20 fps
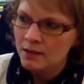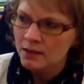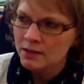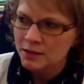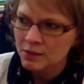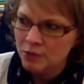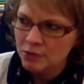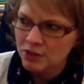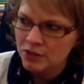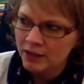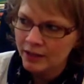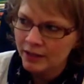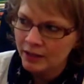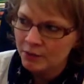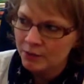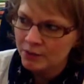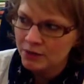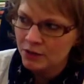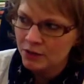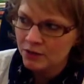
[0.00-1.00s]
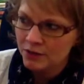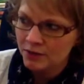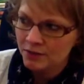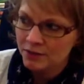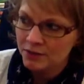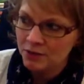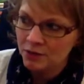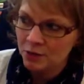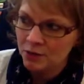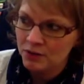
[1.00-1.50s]
Soon Jillian was old
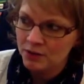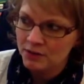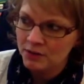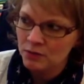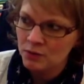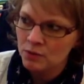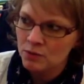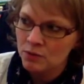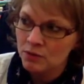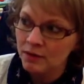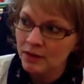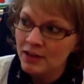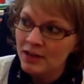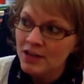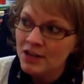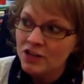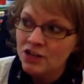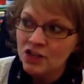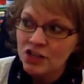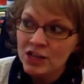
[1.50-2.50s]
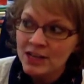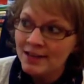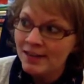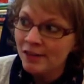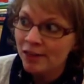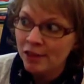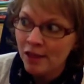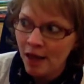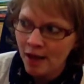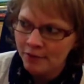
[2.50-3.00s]
enough to go to school. She
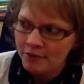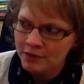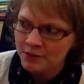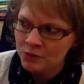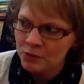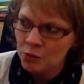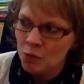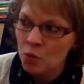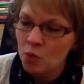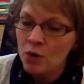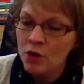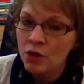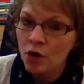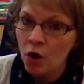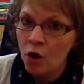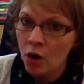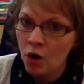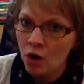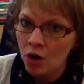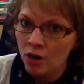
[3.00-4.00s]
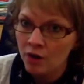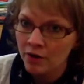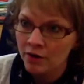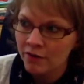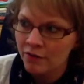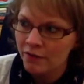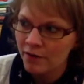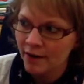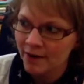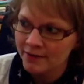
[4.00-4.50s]
loved school with all
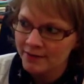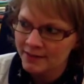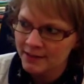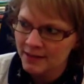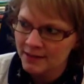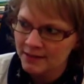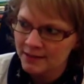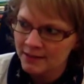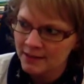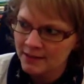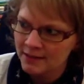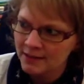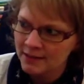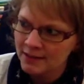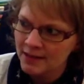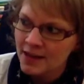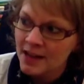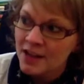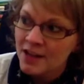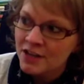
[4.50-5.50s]
her five senses.